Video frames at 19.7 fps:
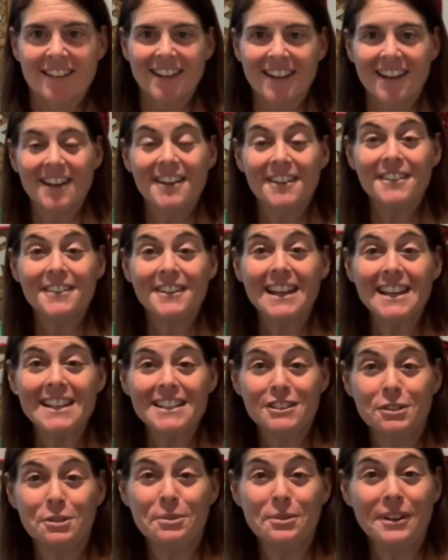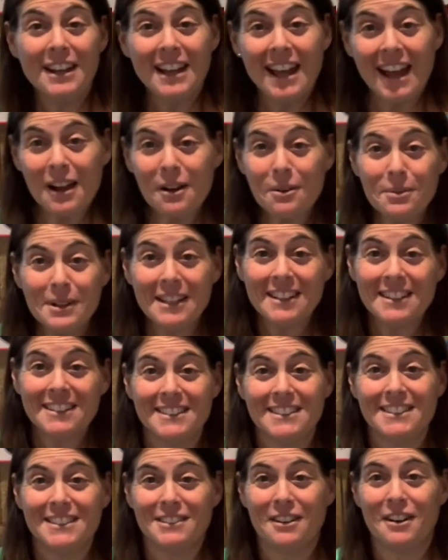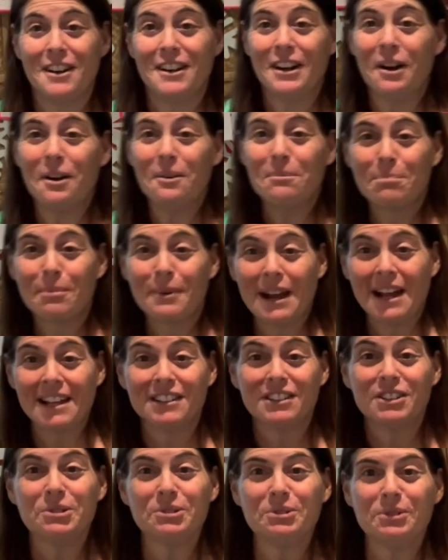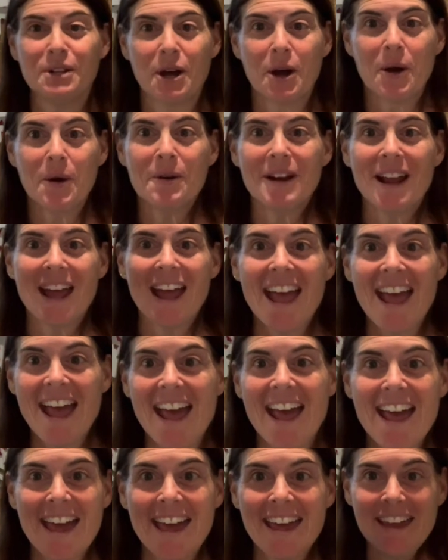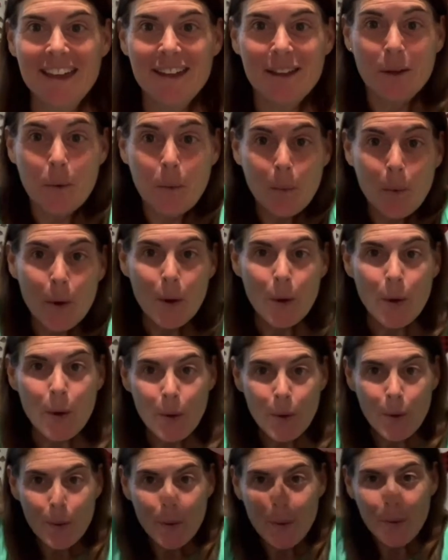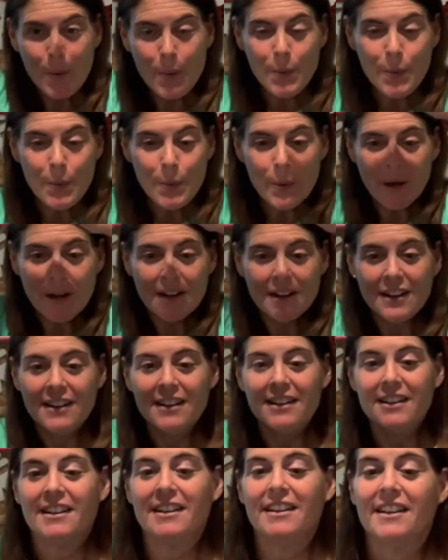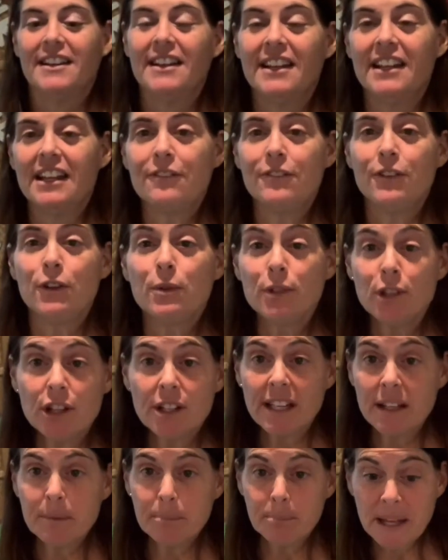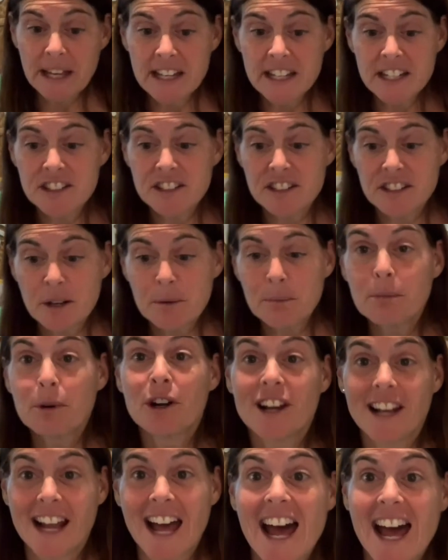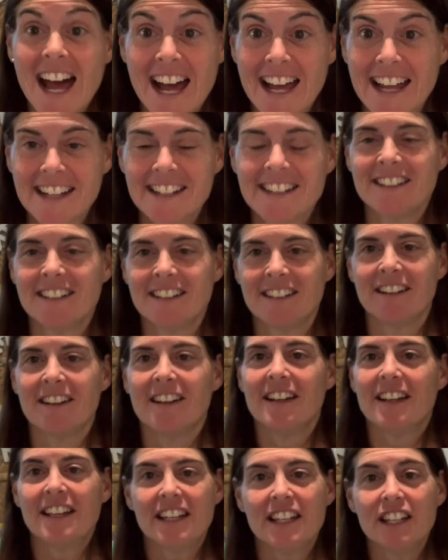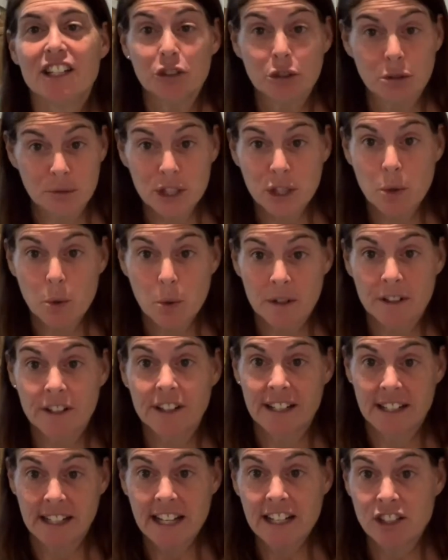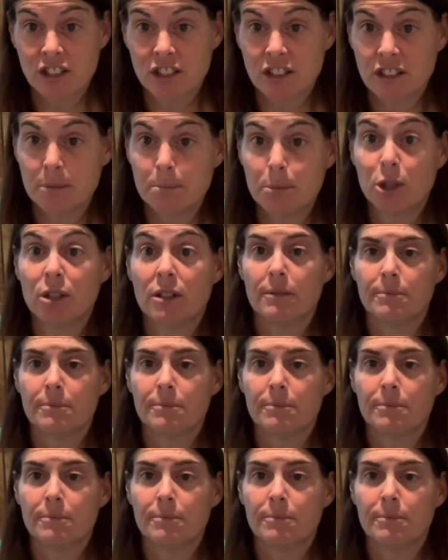Okay, so now we get to start our brand new note, A. Woo! If you look at page number 9 in your recorder connections book,